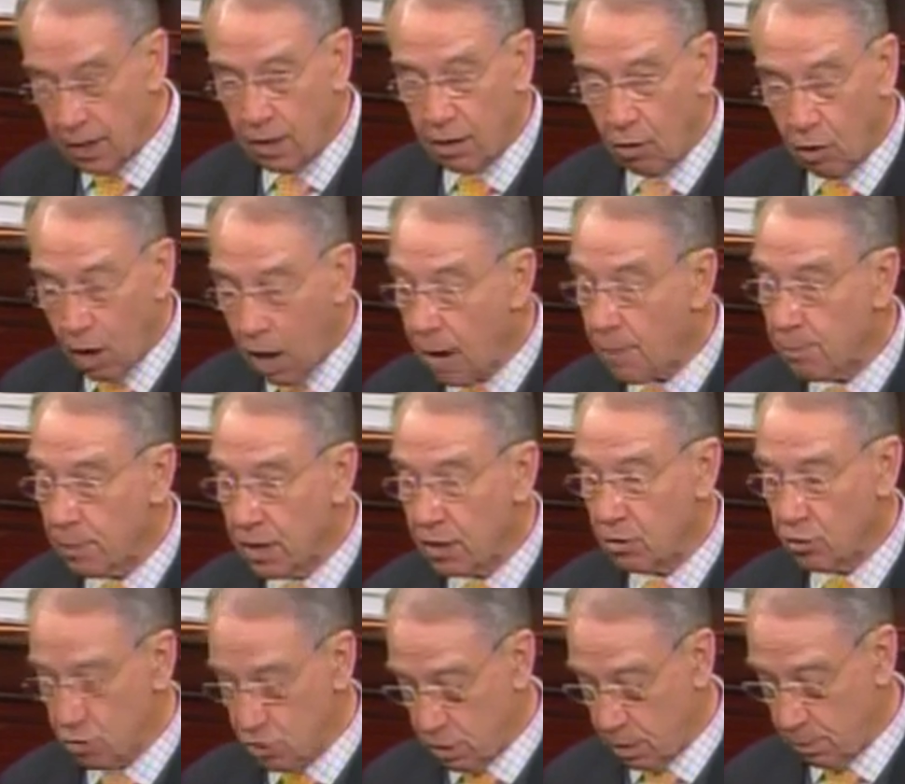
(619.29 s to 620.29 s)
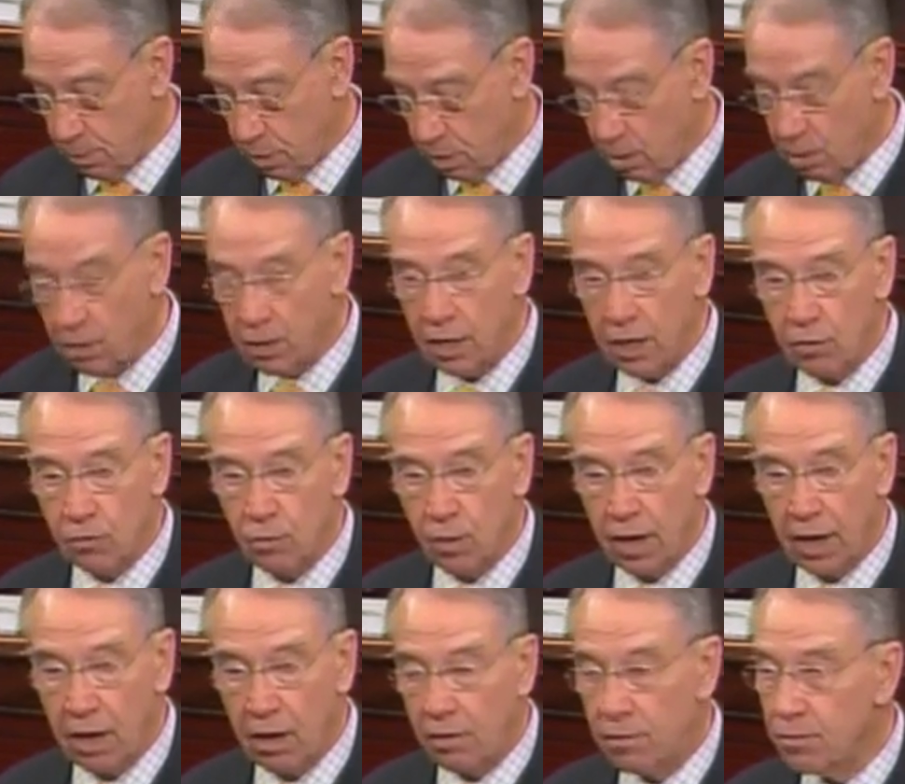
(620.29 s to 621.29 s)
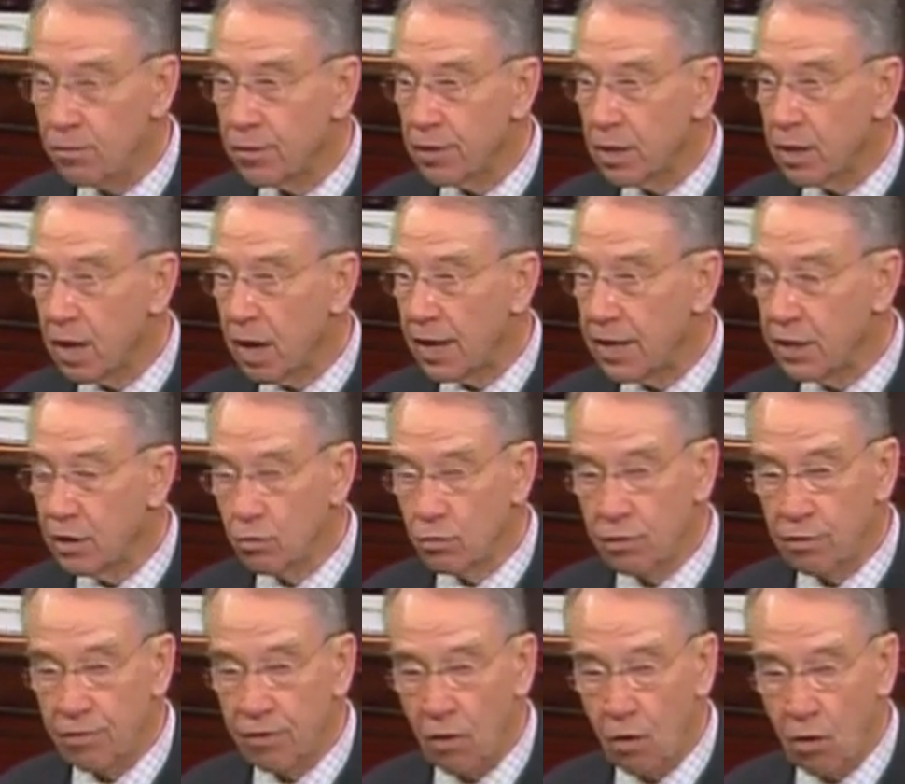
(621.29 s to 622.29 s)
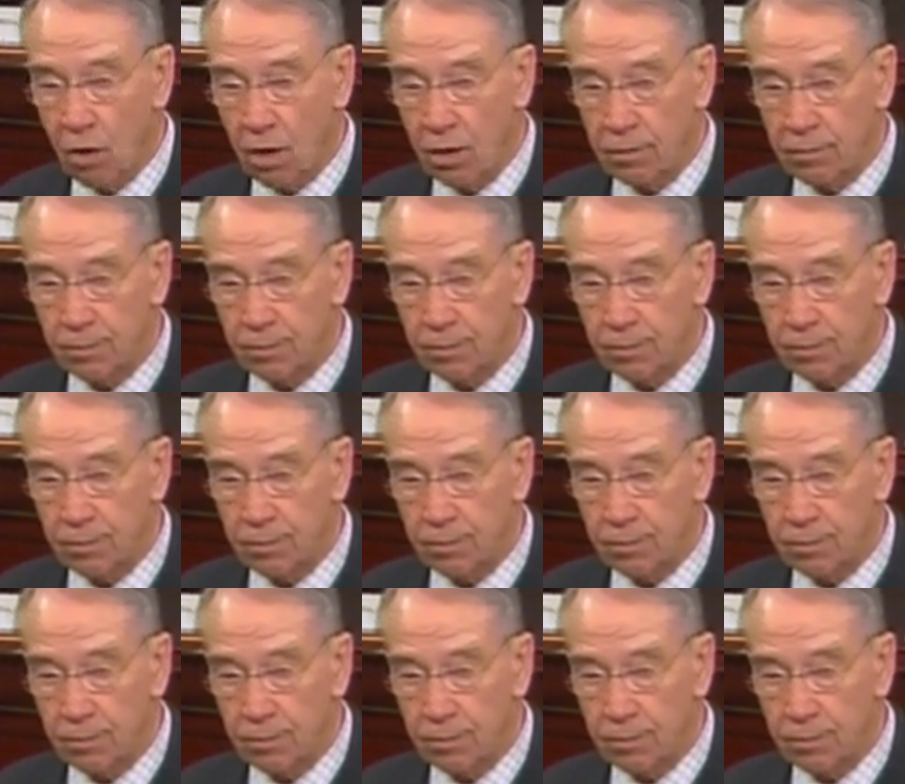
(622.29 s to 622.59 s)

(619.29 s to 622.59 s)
or on bills similar as well. I yield the floor.